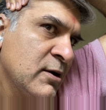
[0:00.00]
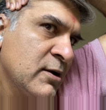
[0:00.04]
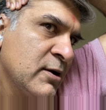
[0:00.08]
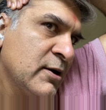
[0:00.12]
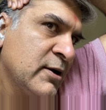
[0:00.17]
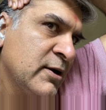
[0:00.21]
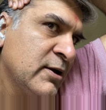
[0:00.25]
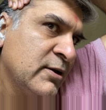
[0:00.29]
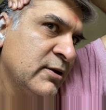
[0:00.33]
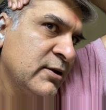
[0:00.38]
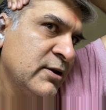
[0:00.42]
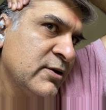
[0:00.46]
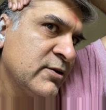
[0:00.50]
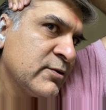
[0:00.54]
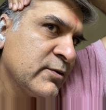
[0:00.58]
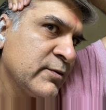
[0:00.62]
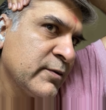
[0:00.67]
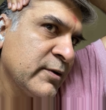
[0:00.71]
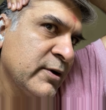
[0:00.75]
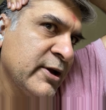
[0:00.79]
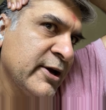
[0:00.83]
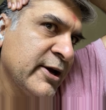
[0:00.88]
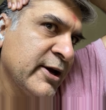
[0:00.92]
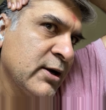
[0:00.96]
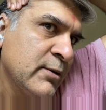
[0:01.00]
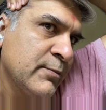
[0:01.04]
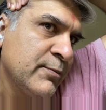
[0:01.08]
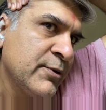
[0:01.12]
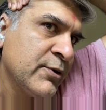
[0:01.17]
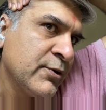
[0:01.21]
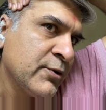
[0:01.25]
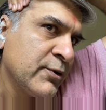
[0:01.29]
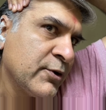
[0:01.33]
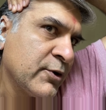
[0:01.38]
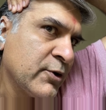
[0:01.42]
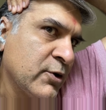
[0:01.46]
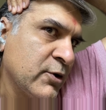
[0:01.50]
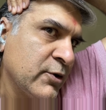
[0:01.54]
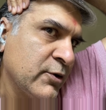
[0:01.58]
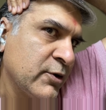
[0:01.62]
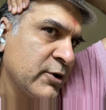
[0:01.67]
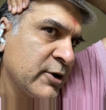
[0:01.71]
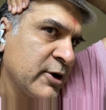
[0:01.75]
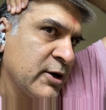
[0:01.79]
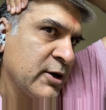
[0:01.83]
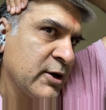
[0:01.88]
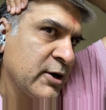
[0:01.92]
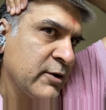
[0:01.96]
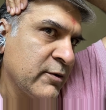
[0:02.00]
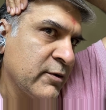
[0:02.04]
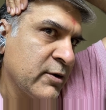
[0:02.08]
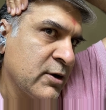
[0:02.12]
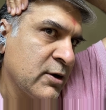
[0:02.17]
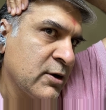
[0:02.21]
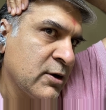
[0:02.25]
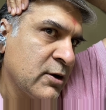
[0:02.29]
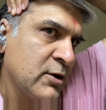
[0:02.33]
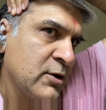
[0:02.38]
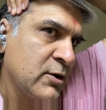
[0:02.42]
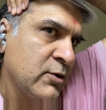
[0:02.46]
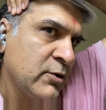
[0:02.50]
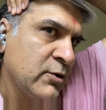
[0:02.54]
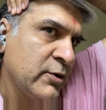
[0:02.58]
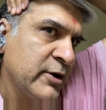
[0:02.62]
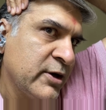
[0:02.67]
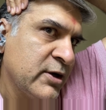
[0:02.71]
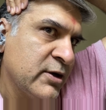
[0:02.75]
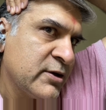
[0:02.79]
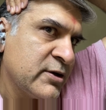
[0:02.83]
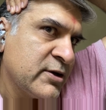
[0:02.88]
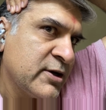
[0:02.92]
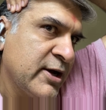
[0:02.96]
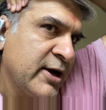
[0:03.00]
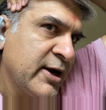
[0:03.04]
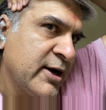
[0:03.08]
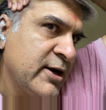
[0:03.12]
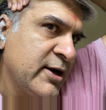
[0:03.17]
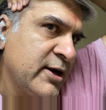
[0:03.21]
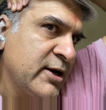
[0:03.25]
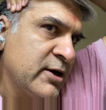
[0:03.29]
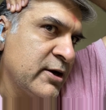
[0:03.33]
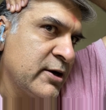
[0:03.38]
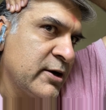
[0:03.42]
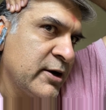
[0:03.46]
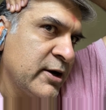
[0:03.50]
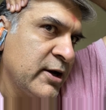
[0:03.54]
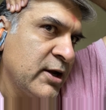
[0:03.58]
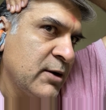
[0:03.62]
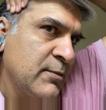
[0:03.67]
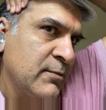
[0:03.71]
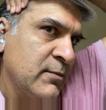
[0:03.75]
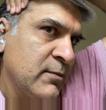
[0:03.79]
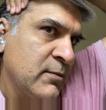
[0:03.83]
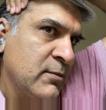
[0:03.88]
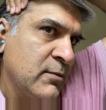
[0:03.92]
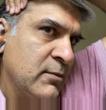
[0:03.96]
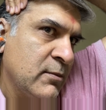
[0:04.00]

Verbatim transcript: and this will help you you know you can even go inside and trim